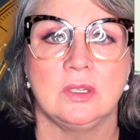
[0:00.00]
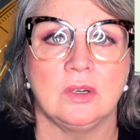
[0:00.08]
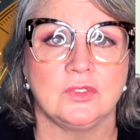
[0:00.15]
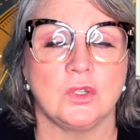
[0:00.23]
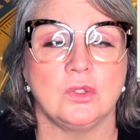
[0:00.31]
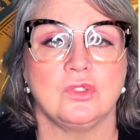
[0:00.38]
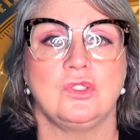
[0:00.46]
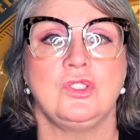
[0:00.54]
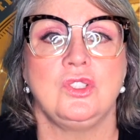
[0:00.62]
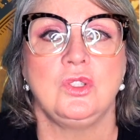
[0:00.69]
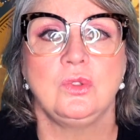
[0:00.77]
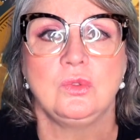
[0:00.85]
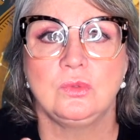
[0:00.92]
of course,
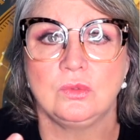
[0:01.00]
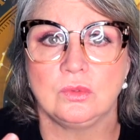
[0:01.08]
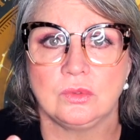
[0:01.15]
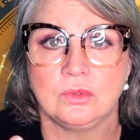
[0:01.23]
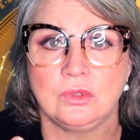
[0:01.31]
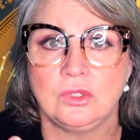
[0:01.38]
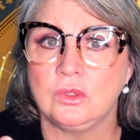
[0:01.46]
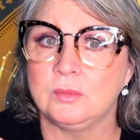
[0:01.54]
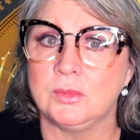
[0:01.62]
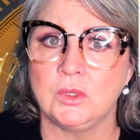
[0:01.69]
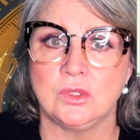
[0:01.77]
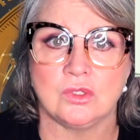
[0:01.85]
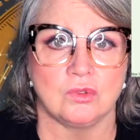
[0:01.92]
new
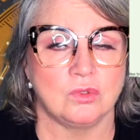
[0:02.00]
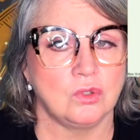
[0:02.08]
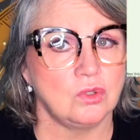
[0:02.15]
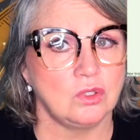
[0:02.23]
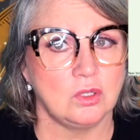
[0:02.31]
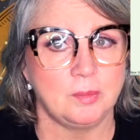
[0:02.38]
moons are all